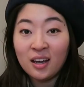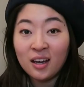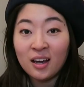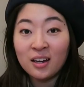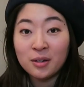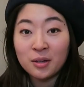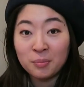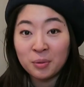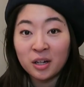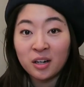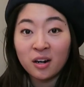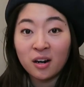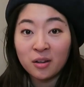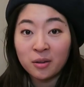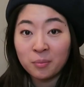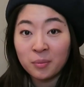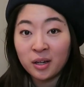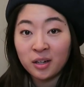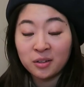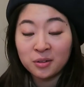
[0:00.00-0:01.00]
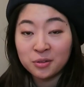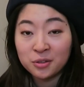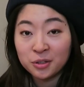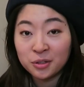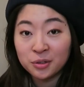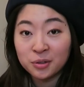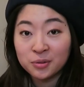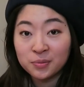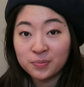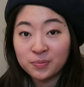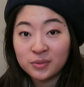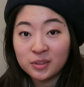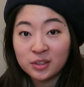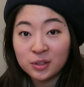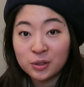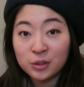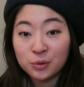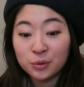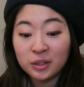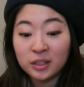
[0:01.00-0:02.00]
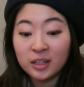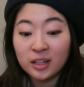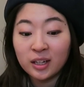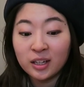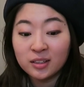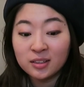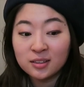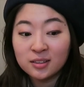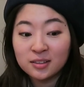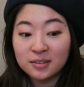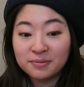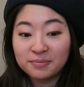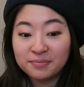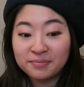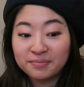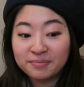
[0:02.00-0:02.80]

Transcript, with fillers: and they put it on the menu too, so it's really nice.